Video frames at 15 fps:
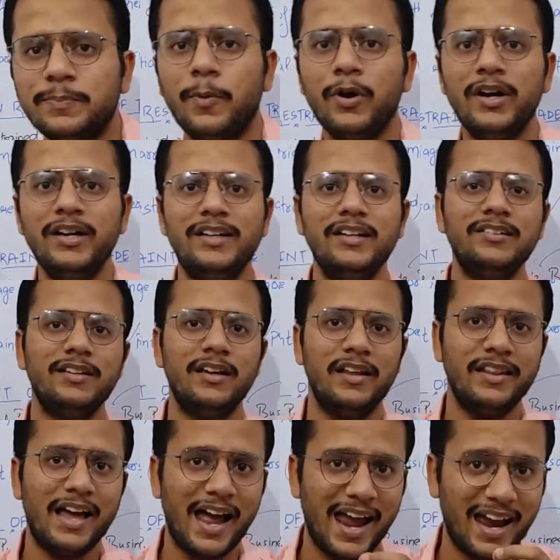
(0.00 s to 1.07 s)
point is
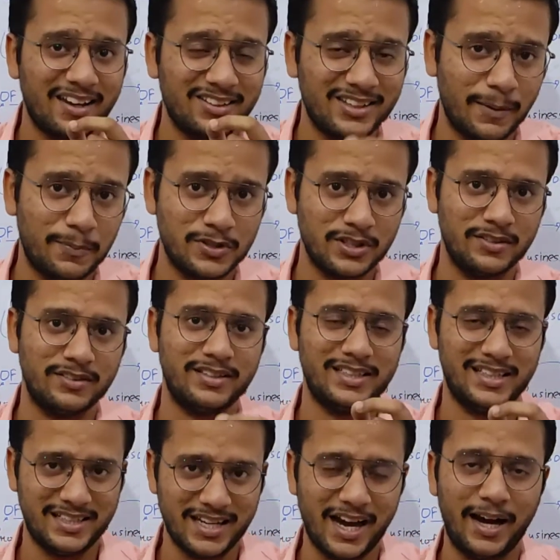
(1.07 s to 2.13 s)
the exceptions.
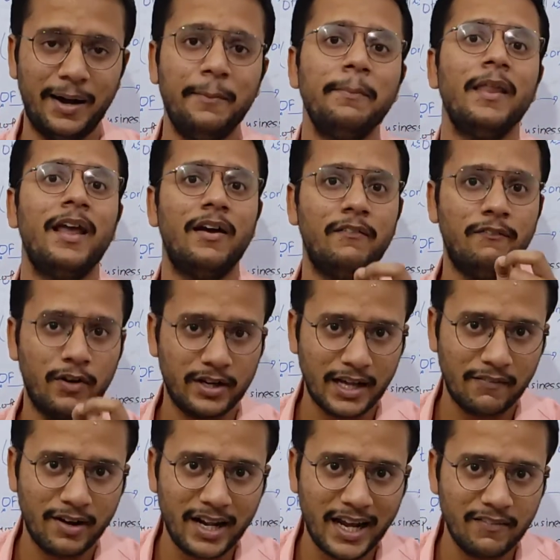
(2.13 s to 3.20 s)
Yeah, whatever
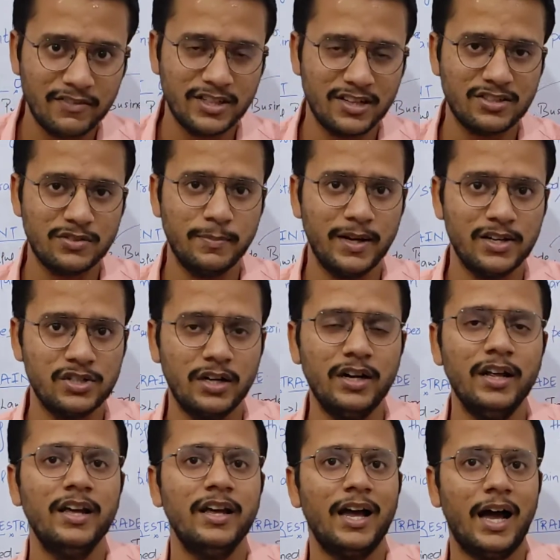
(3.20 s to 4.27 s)
I have just
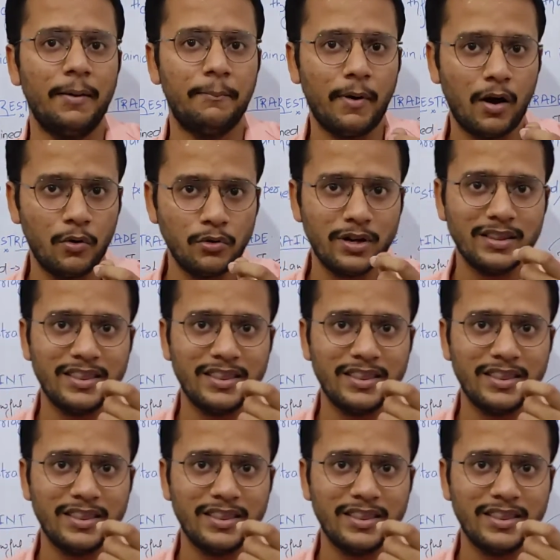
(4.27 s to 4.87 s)
mentioned about